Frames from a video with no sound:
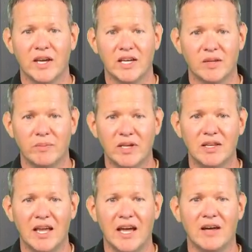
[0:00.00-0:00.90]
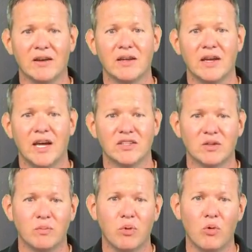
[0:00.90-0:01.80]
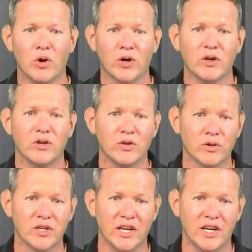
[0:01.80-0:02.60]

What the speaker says: and to be loud and support your